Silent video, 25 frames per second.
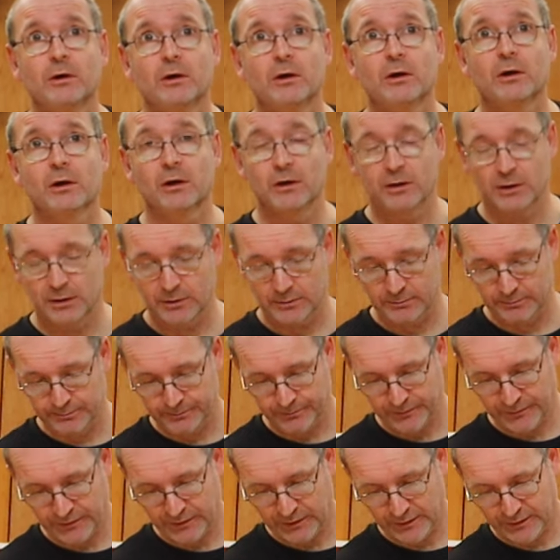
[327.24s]

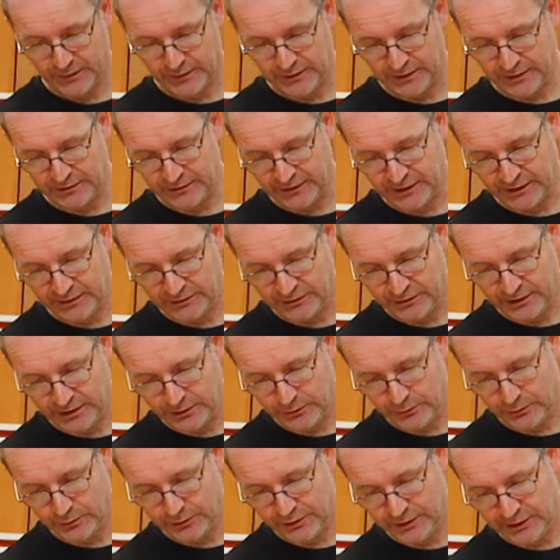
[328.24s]
that's actually
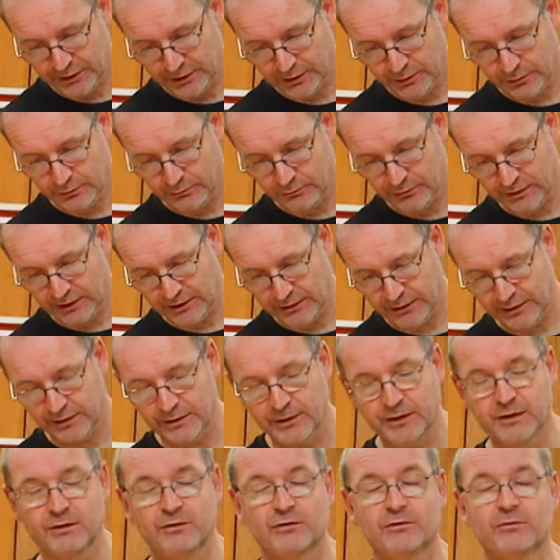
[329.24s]
on here, rather
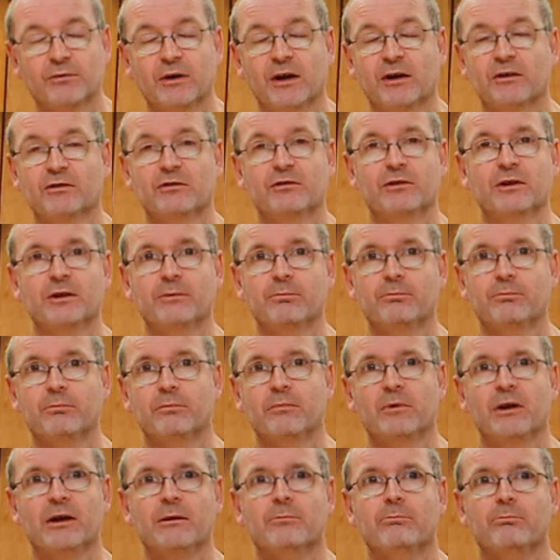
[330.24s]
than actually
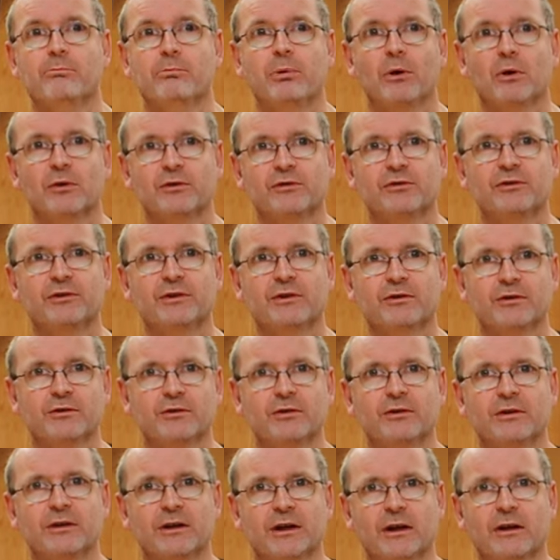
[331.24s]
embossed into
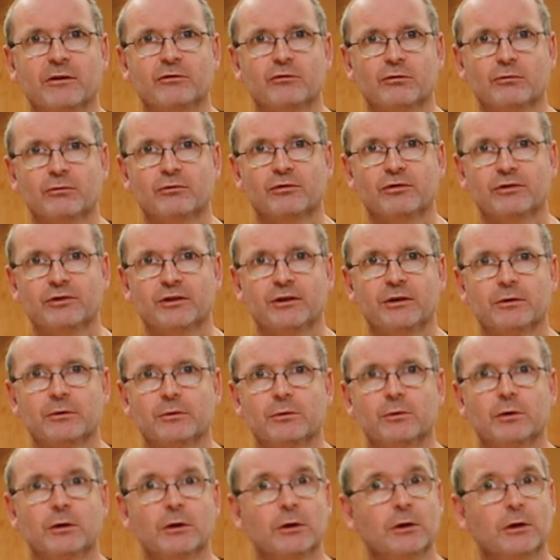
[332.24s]
the actual
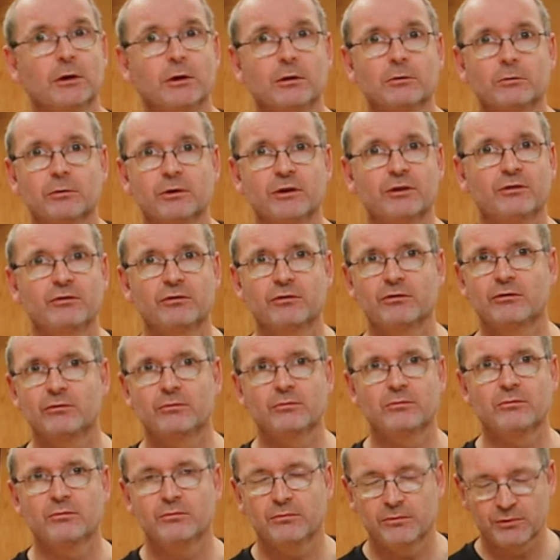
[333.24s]
steel, which
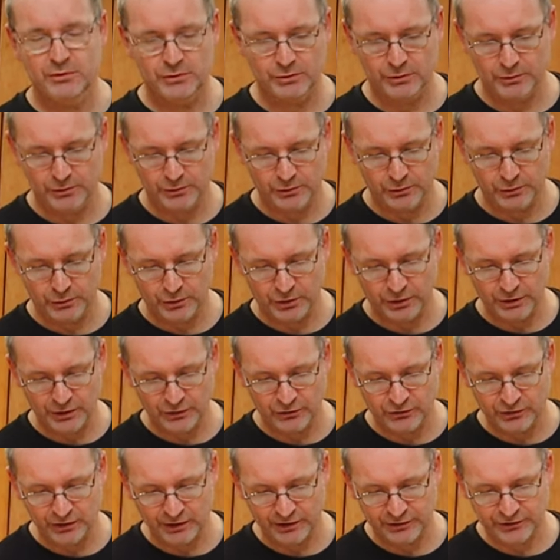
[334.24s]
you can
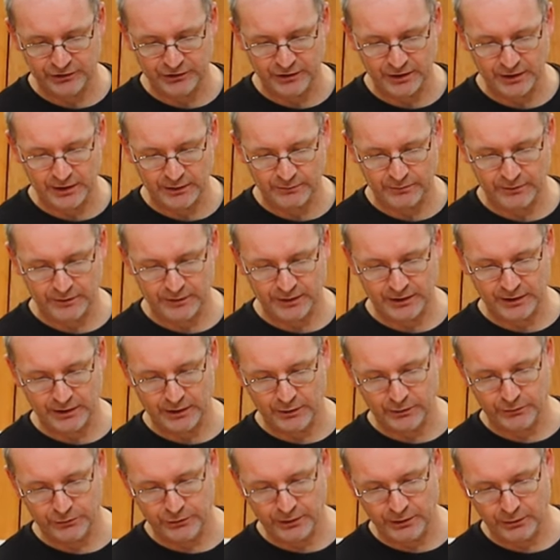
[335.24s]
adjust and everything
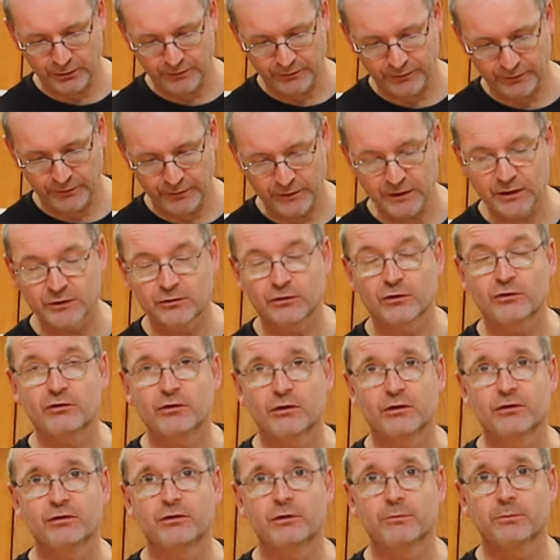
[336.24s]
else. Everything's
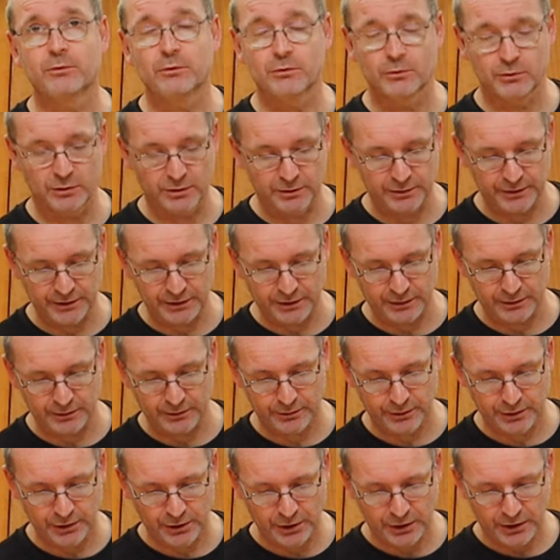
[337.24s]
adjustable on here.
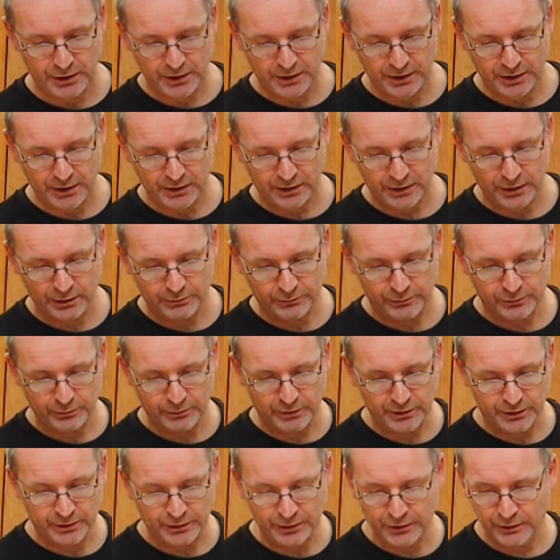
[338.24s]
It comes with
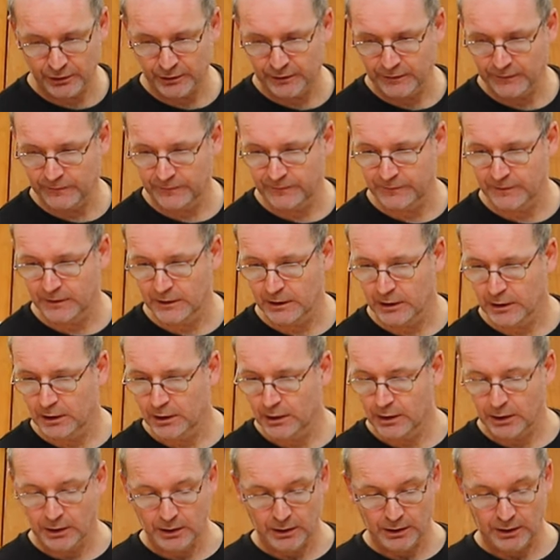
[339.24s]
a knife.
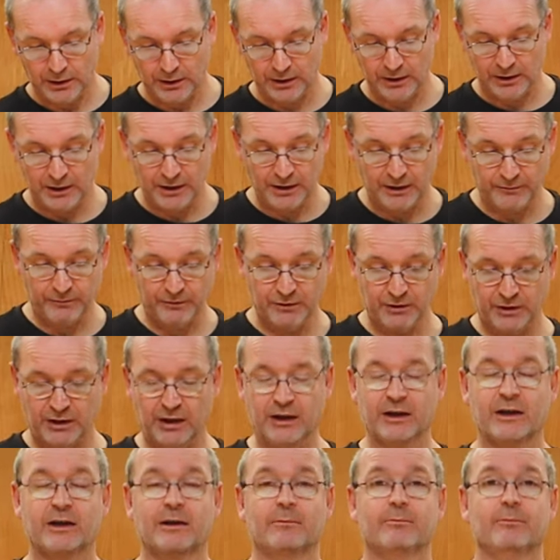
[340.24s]
It even
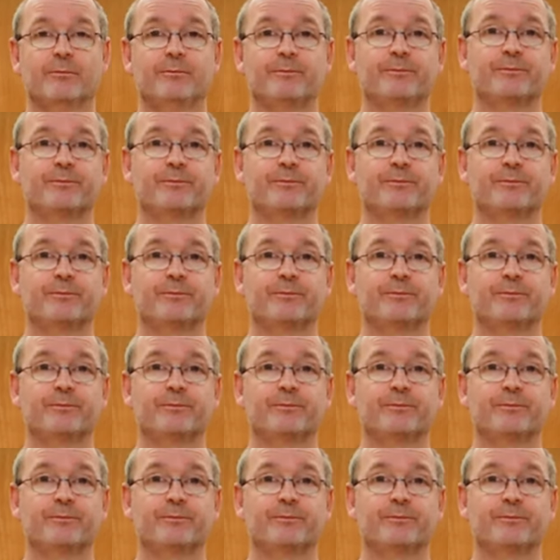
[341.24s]
came